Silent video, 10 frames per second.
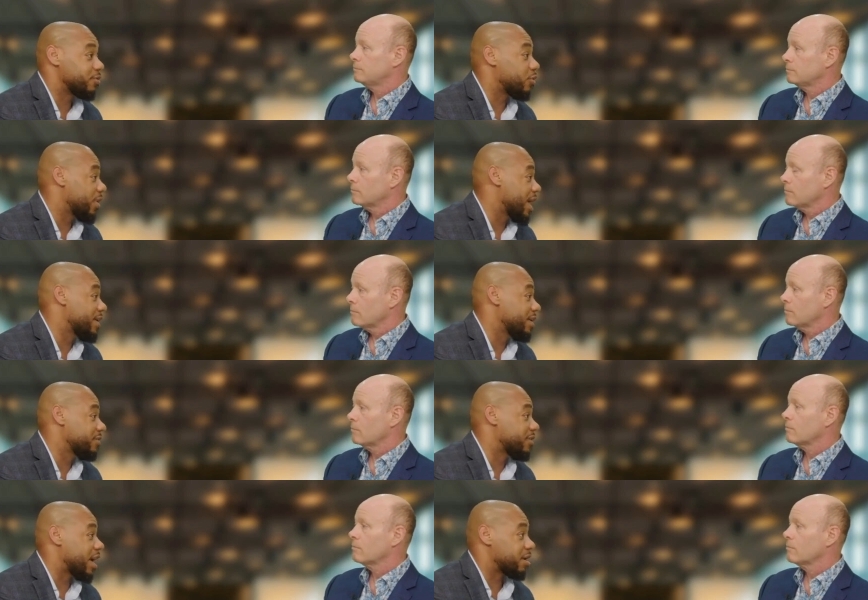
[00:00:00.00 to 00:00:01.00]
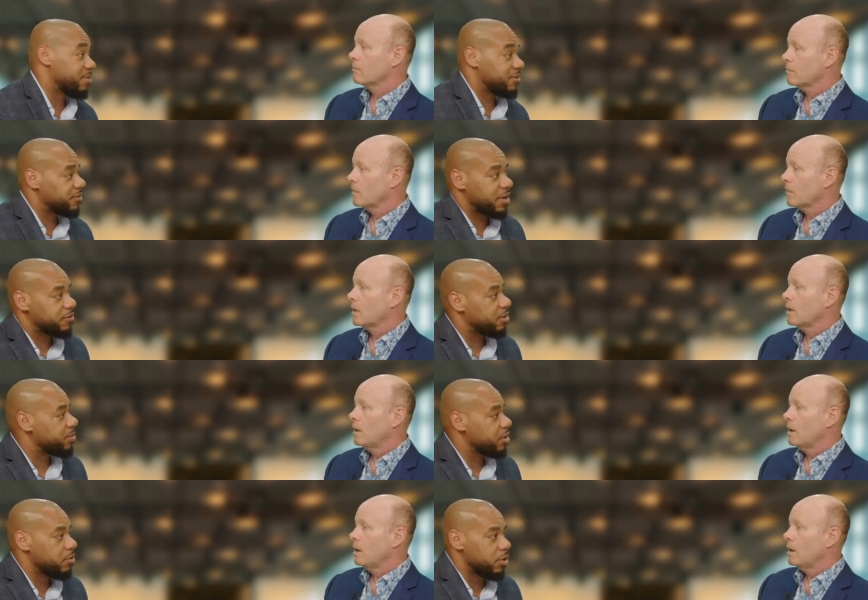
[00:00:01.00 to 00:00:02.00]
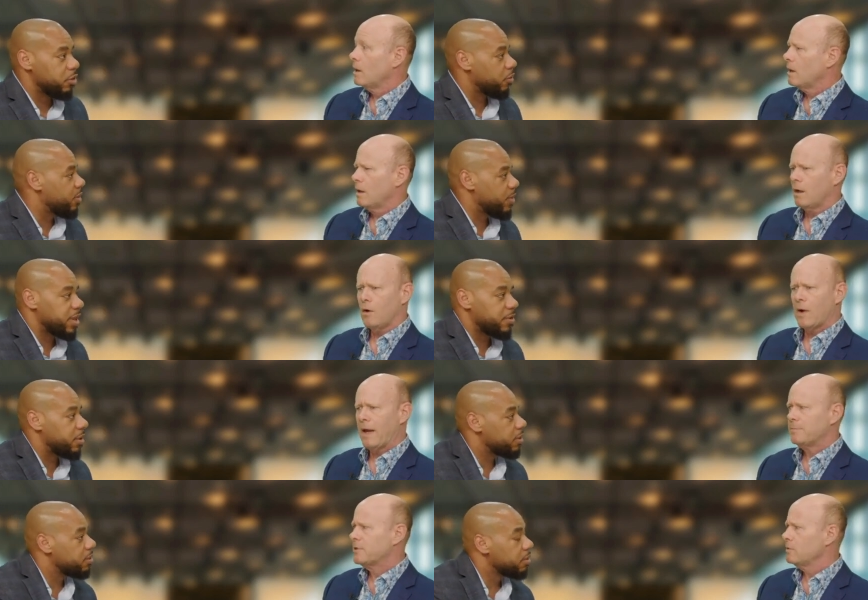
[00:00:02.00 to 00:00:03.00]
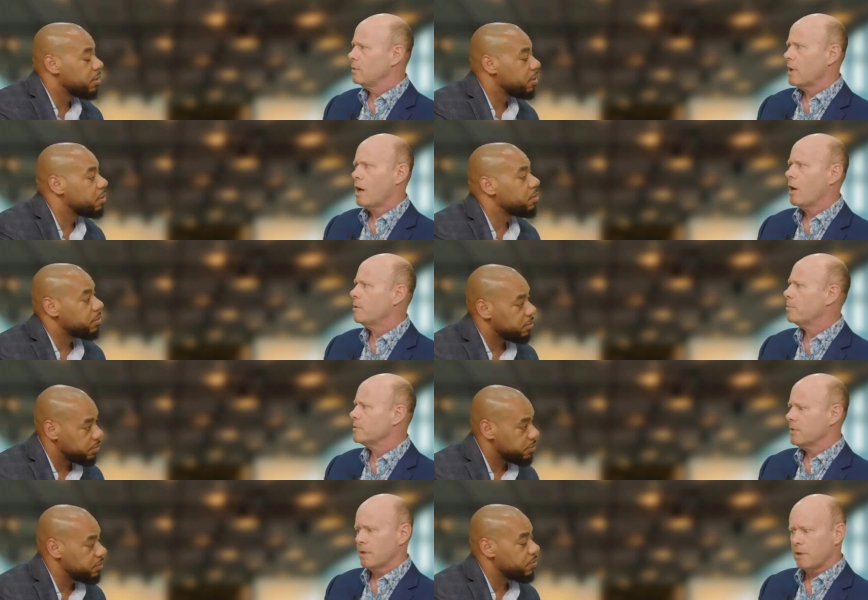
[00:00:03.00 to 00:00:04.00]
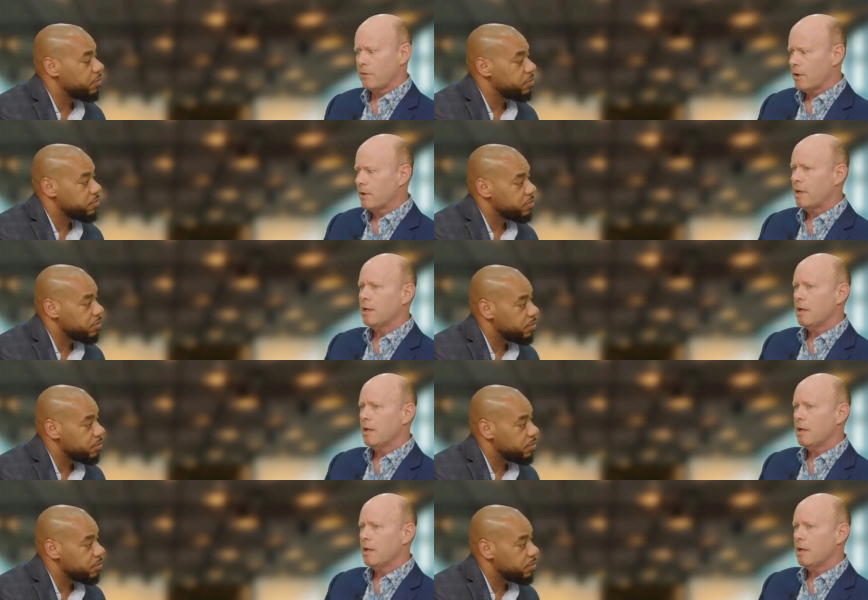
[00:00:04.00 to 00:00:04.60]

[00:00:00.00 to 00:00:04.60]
Speaker 1: of creating these documents? Is that something you would agree with? Oh, absolutely, 100%.
Speaker 2: There again,